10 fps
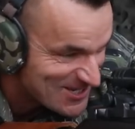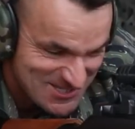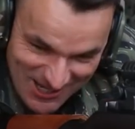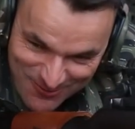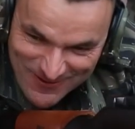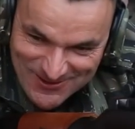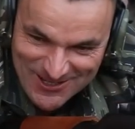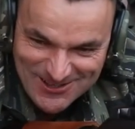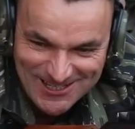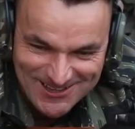just like we
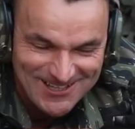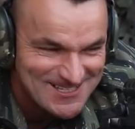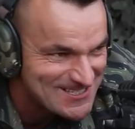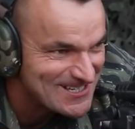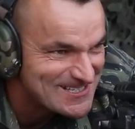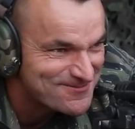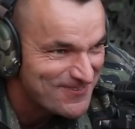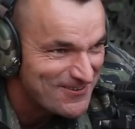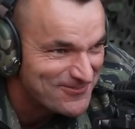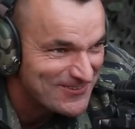did at the
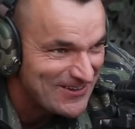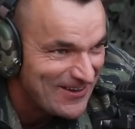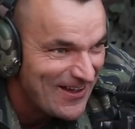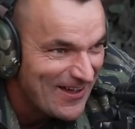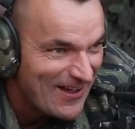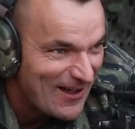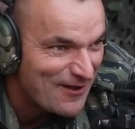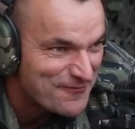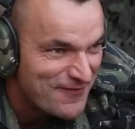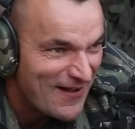650
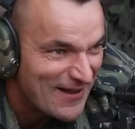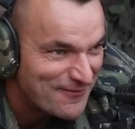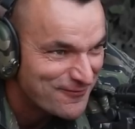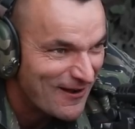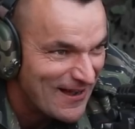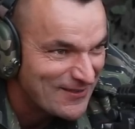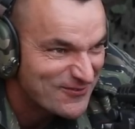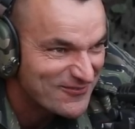uh, 5, right?